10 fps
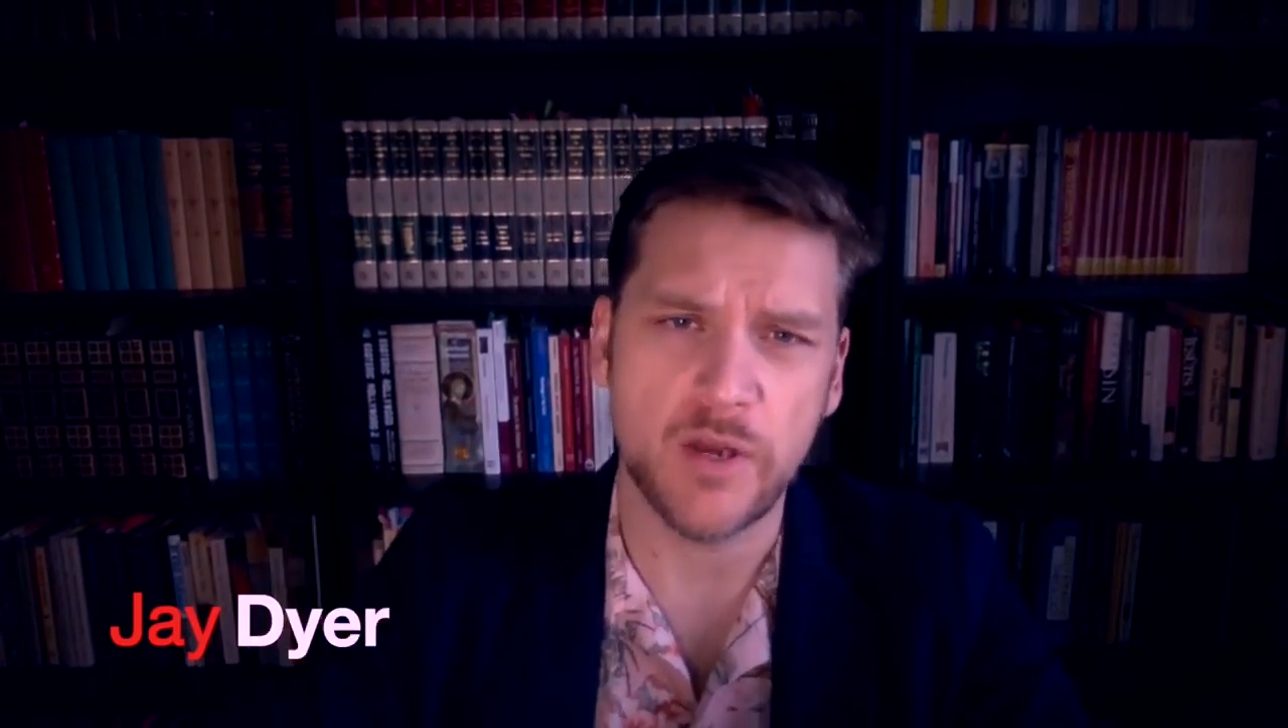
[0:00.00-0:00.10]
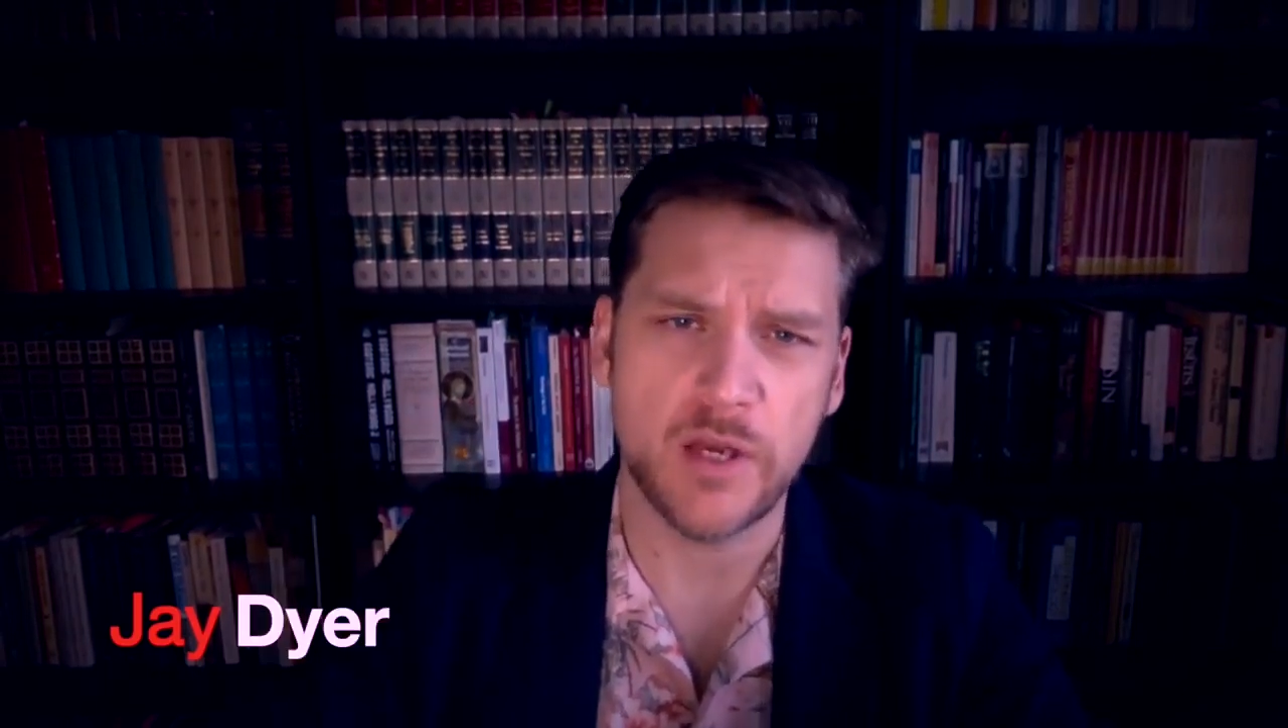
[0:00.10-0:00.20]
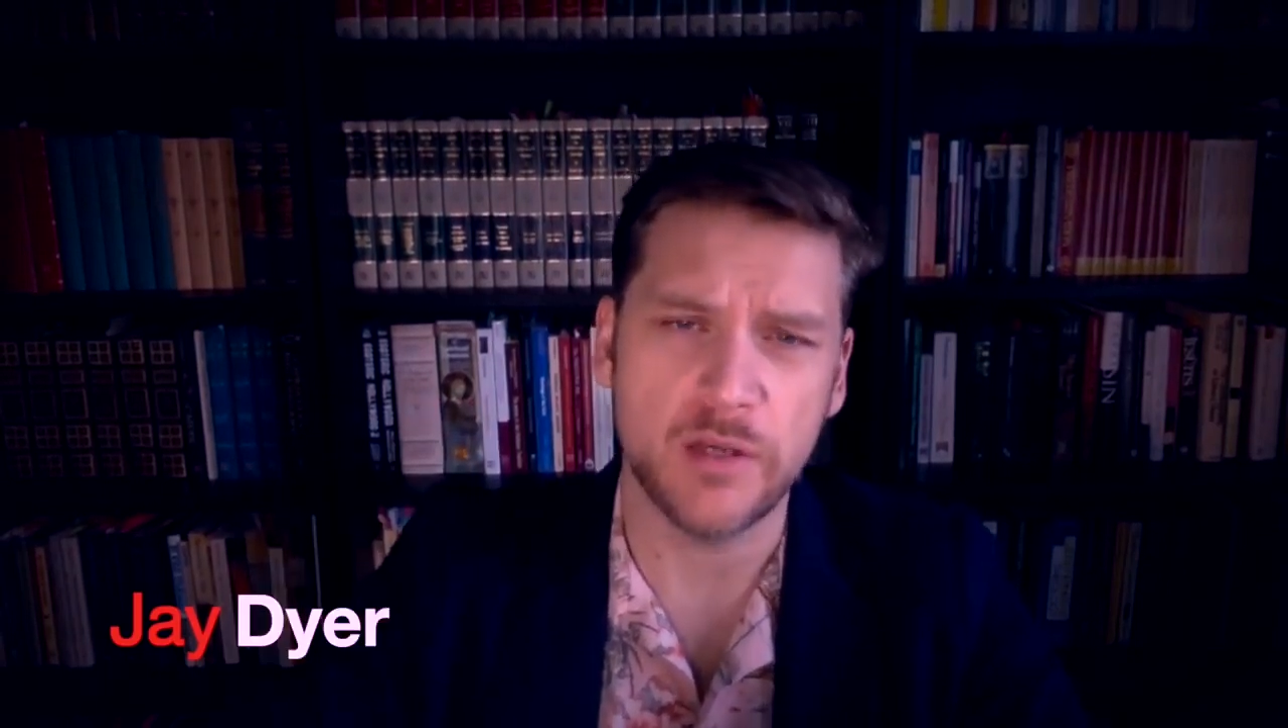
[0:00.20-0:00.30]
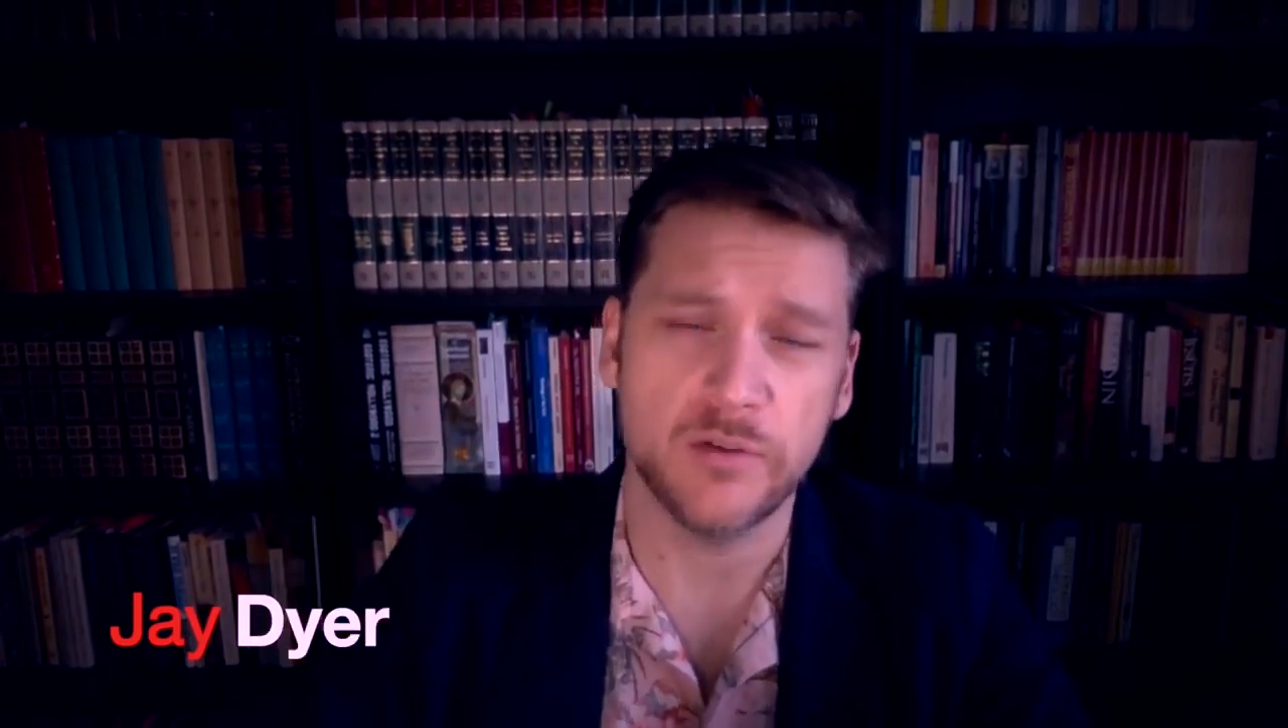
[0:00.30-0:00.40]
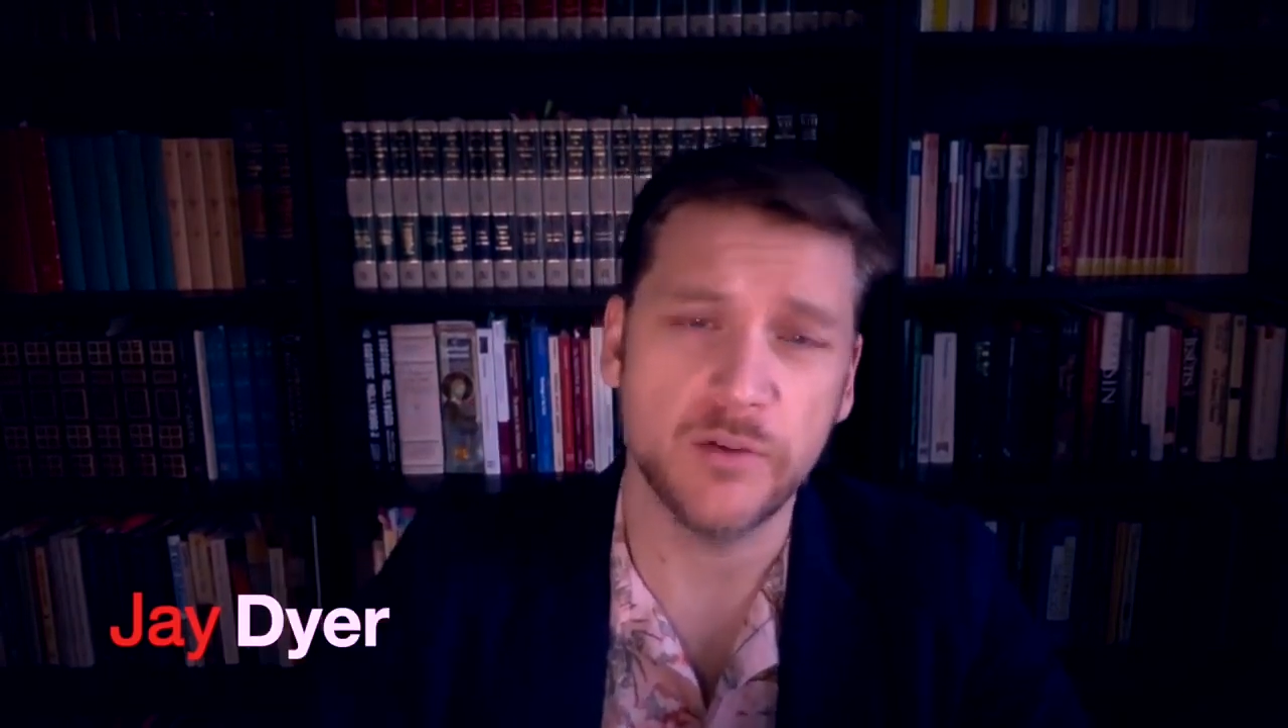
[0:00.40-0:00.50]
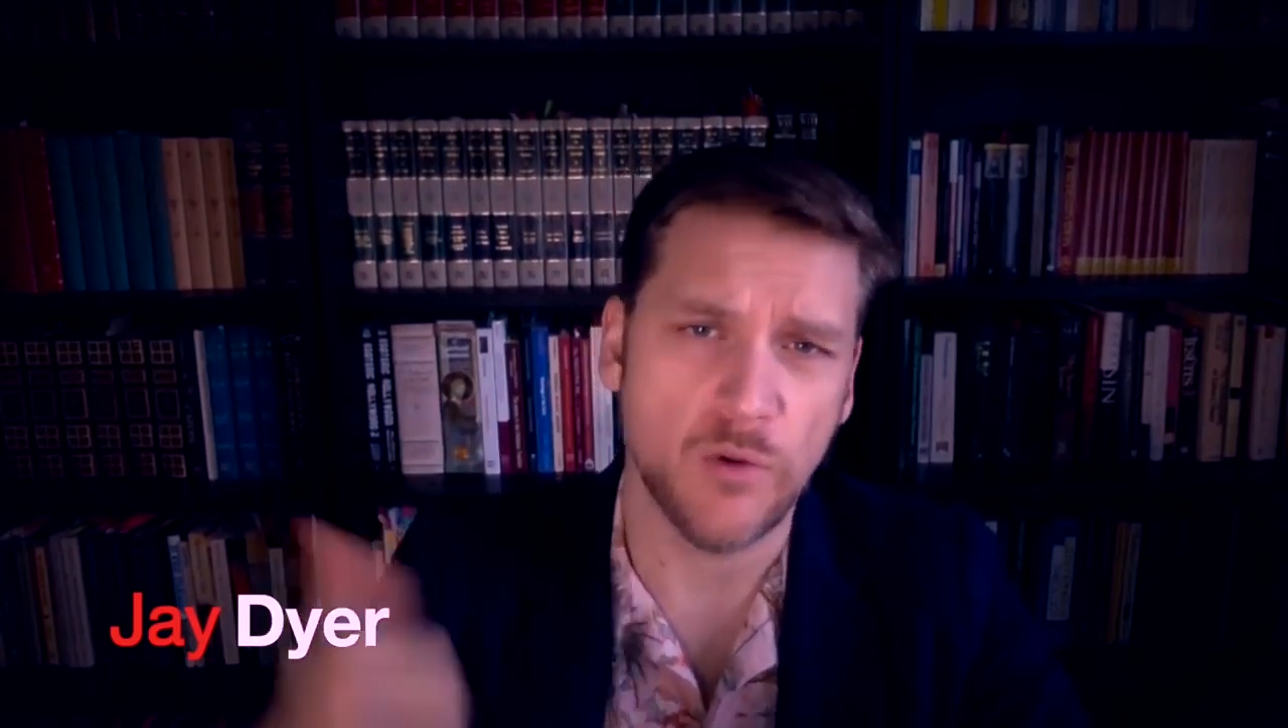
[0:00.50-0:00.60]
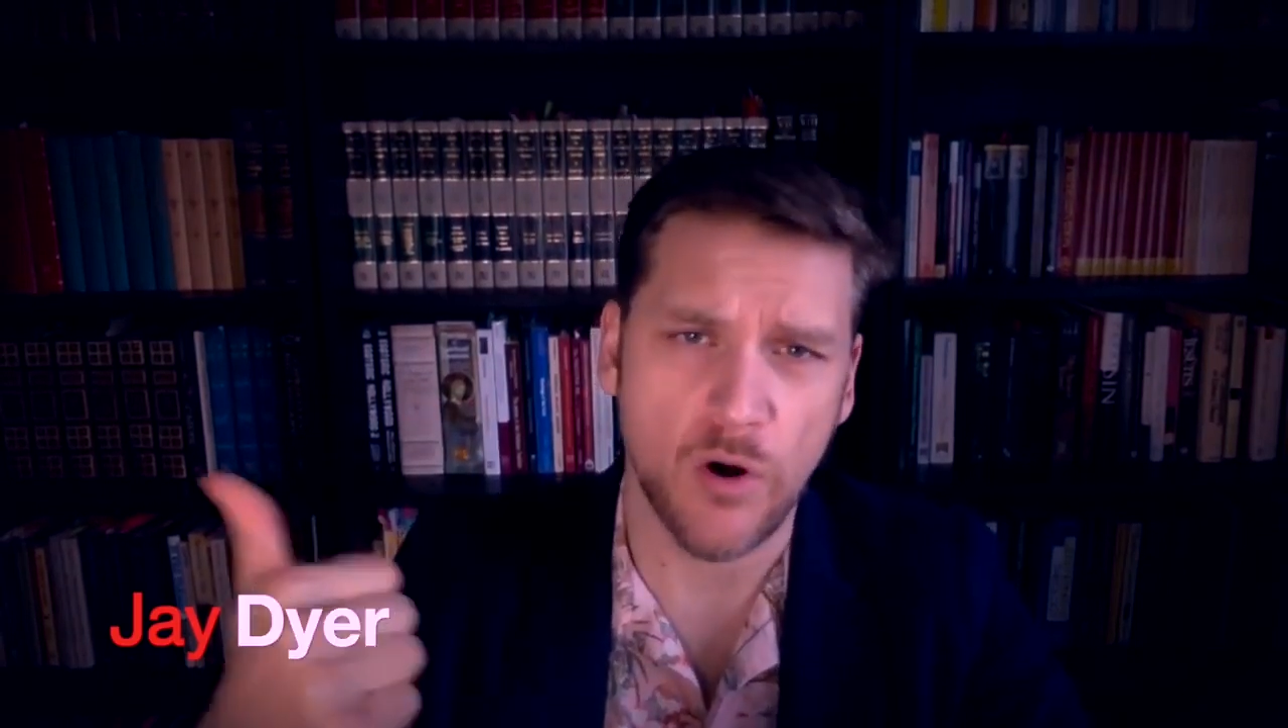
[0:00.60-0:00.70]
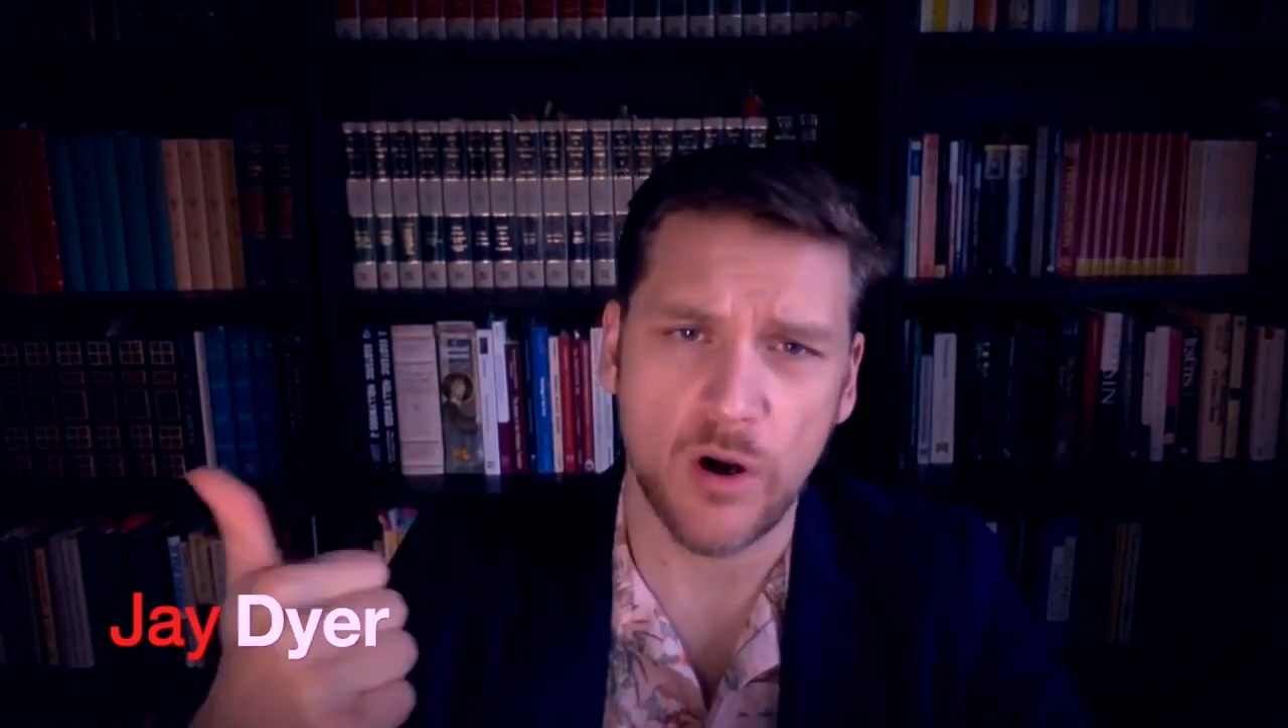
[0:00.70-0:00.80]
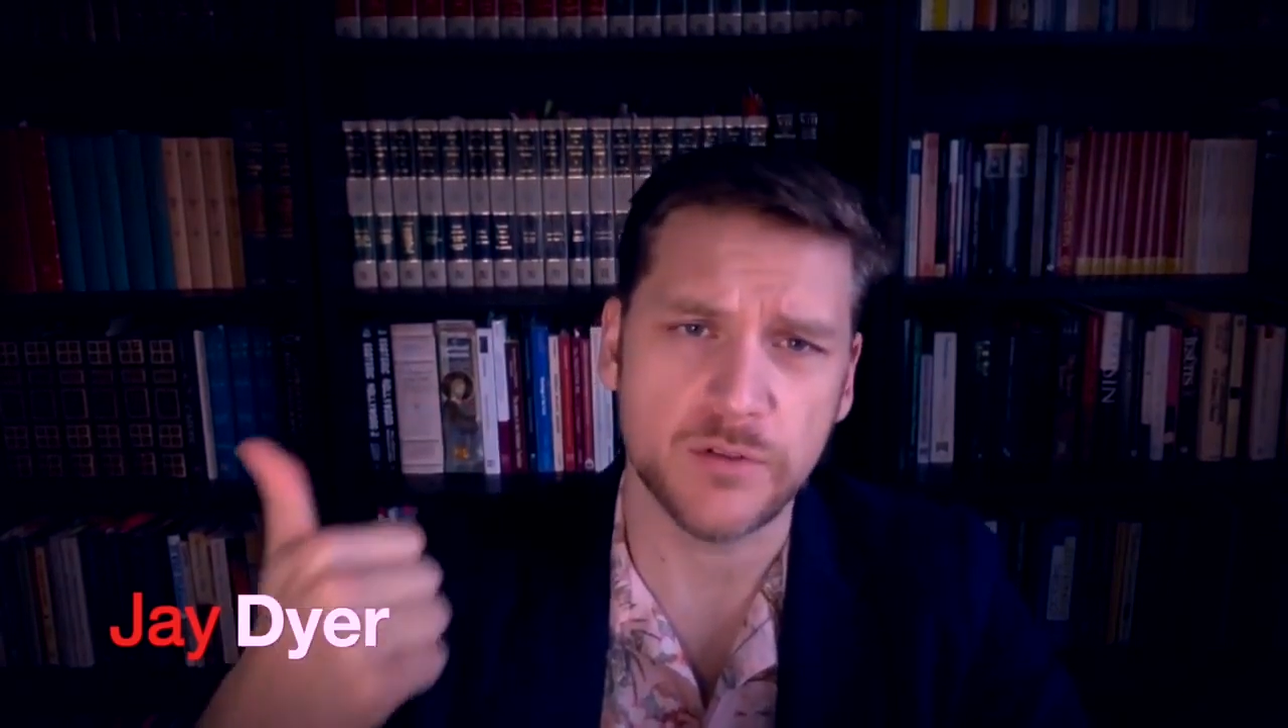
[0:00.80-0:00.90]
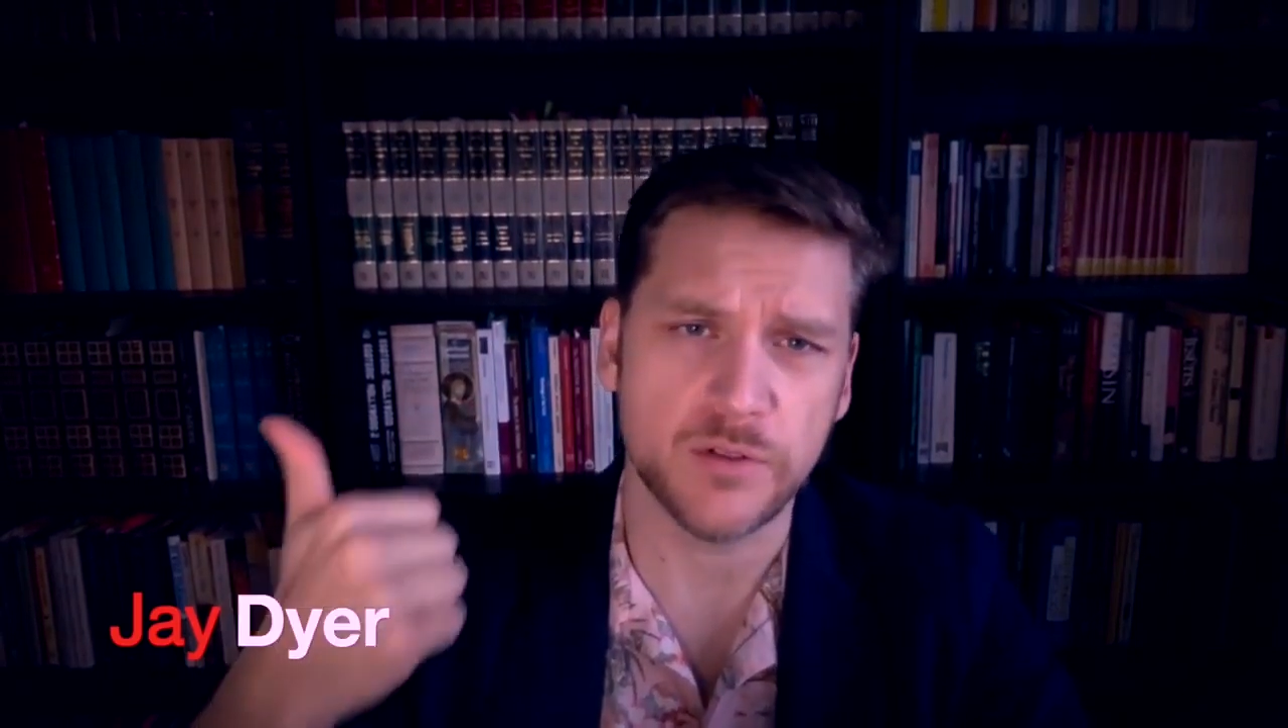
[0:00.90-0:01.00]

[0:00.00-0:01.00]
a new heart,